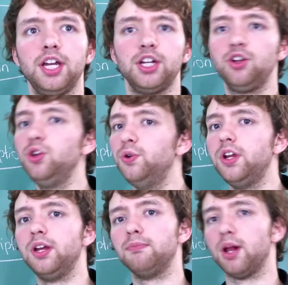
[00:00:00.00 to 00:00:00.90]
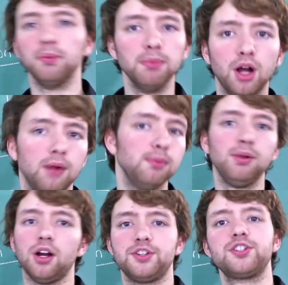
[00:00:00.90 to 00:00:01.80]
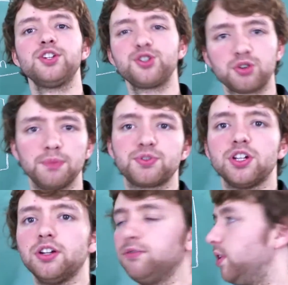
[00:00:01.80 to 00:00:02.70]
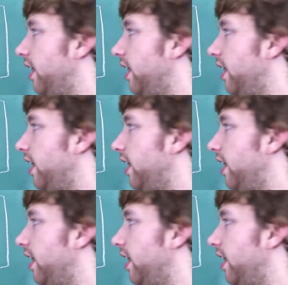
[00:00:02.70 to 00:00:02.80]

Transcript: including blah, blah, blah, blah, blah, just a description of